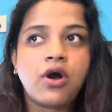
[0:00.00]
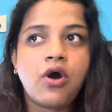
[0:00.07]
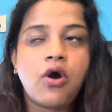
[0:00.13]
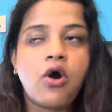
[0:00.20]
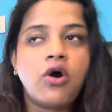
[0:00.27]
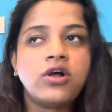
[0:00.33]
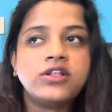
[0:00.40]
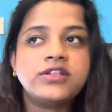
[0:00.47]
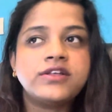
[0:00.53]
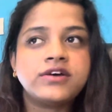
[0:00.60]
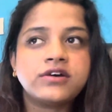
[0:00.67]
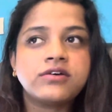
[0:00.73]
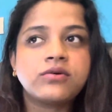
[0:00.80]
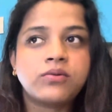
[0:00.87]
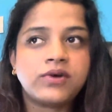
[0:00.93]
all
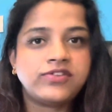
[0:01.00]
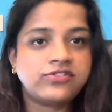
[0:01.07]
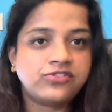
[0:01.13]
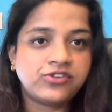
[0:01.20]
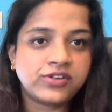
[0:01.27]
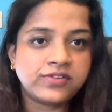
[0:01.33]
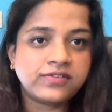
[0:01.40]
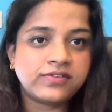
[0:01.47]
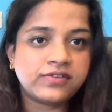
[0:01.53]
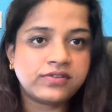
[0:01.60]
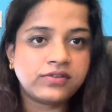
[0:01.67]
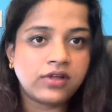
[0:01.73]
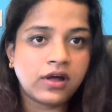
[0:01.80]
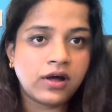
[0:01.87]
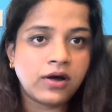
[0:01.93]
the questions
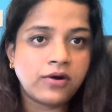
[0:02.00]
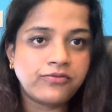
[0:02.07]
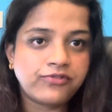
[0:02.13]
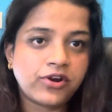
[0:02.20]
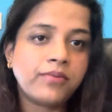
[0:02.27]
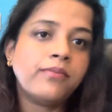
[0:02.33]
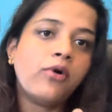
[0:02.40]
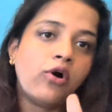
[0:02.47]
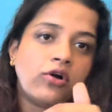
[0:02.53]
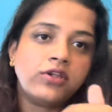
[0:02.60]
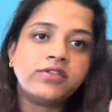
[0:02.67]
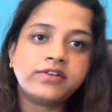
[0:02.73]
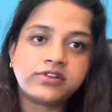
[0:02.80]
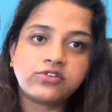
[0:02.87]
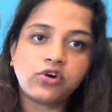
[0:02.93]
uh, from all
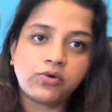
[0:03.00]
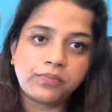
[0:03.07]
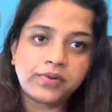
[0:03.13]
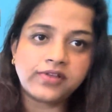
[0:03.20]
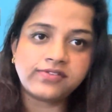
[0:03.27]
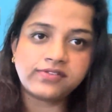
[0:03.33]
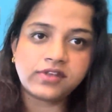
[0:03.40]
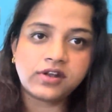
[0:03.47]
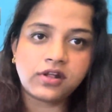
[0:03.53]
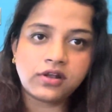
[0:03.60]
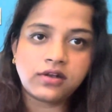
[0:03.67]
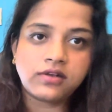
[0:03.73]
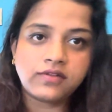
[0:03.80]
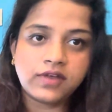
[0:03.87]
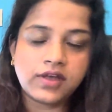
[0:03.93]
the topics that
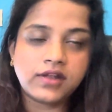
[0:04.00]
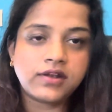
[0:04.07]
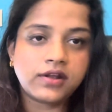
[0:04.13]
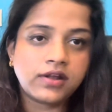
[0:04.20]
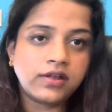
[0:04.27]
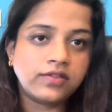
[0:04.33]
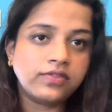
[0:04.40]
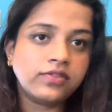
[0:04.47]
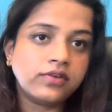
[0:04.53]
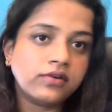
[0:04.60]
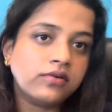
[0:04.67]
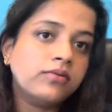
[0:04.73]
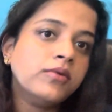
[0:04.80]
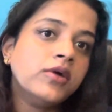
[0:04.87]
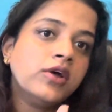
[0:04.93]
are there in the